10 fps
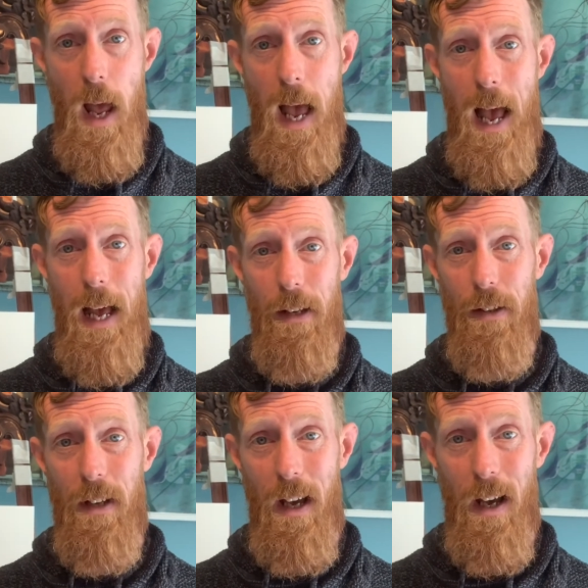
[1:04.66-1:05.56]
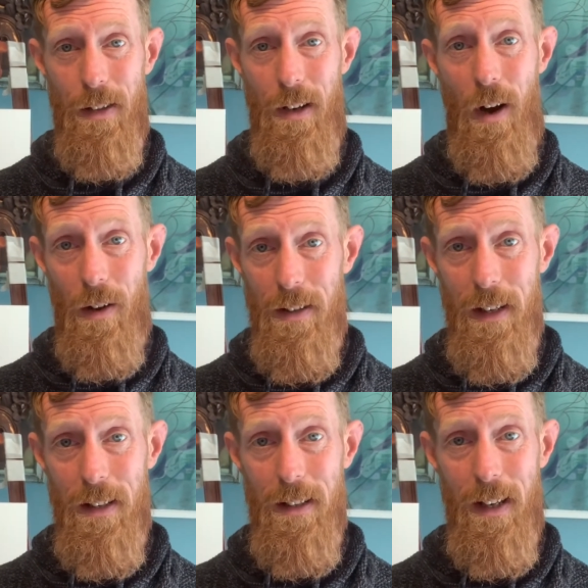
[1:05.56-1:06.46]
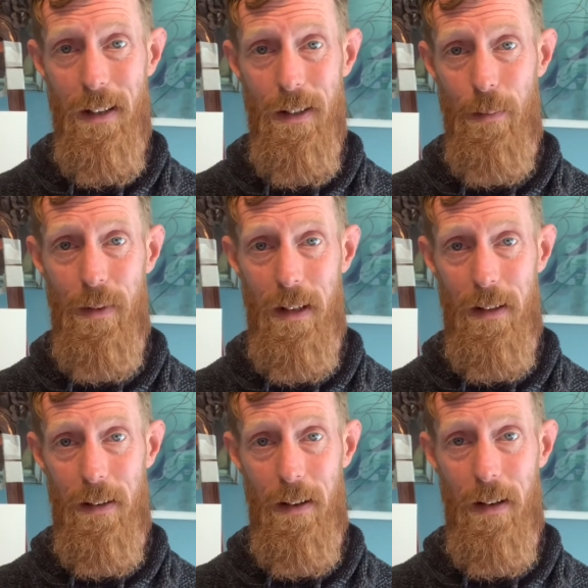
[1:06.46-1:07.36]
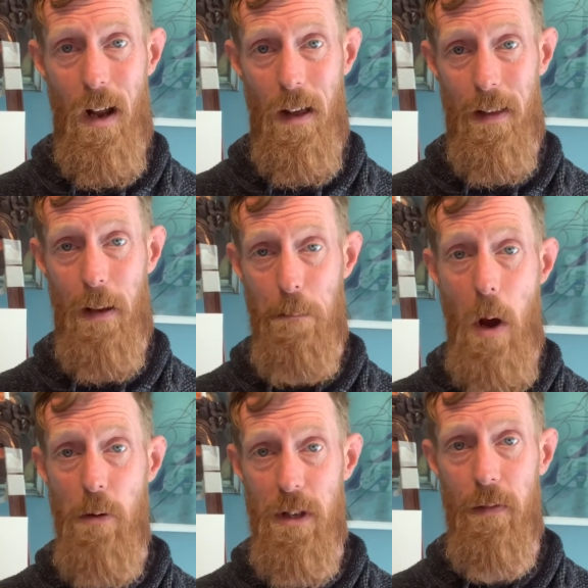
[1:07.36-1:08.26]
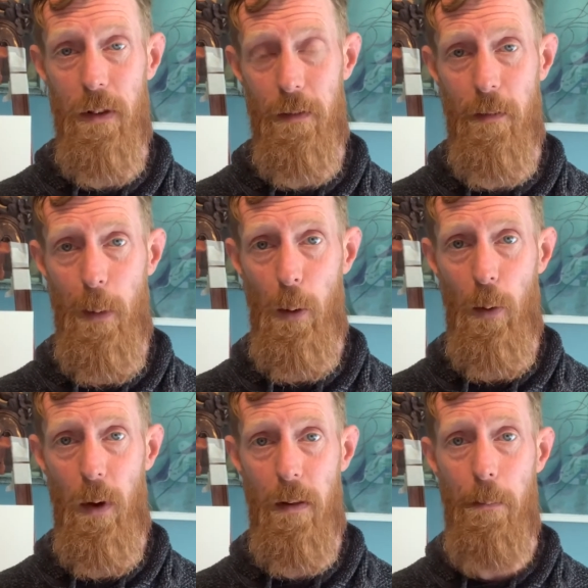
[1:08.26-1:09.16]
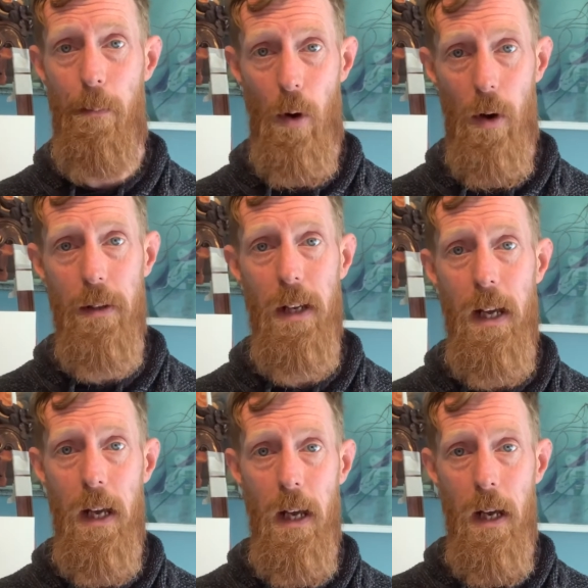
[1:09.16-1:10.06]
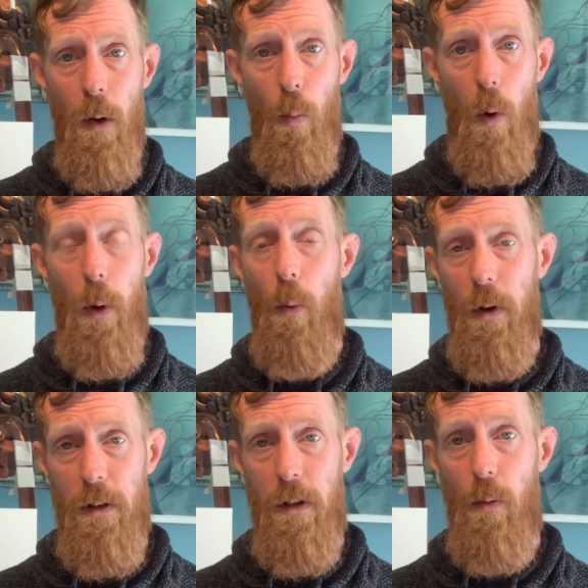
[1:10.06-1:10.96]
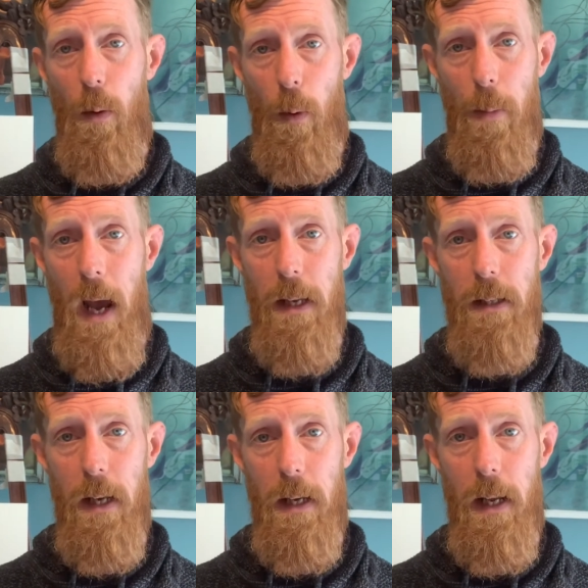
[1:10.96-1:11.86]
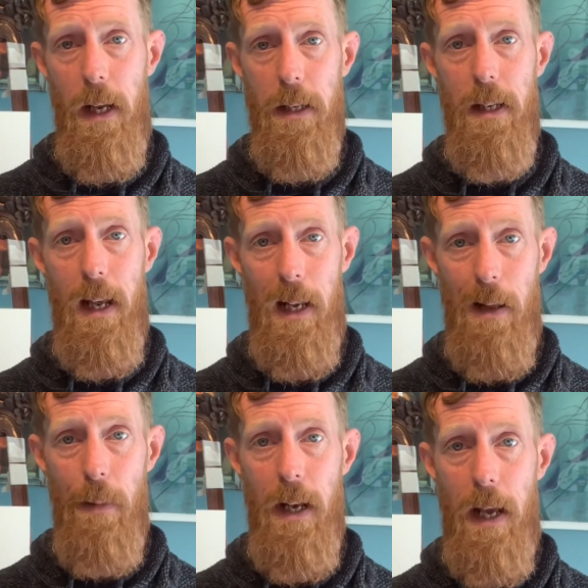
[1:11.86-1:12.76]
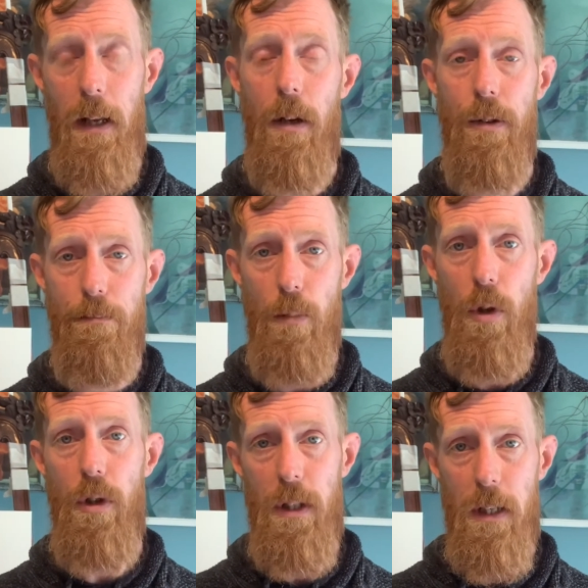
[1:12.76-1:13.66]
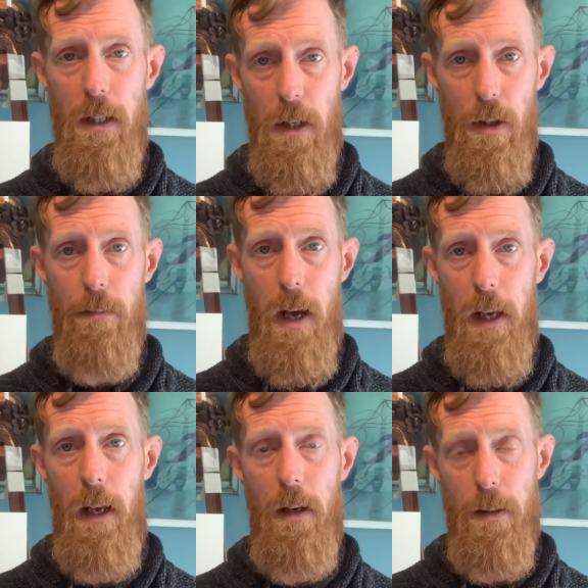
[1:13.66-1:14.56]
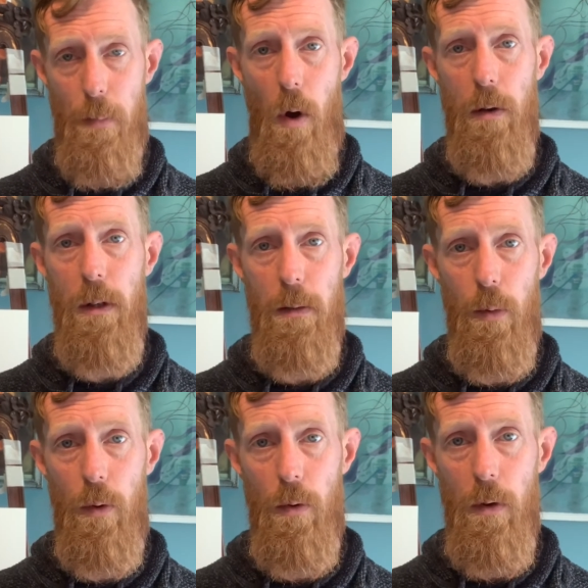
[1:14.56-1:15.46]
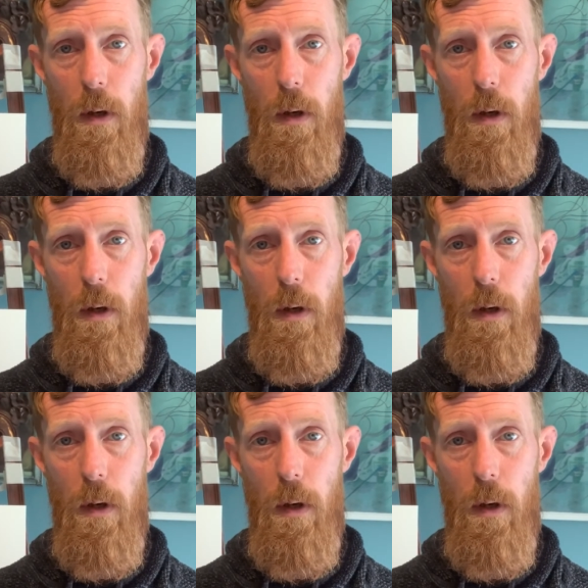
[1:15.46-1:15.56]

And as an artist, it's something that I think most of us are familiar with. But what we want to do when we're painting is eliminate as much decision making as possible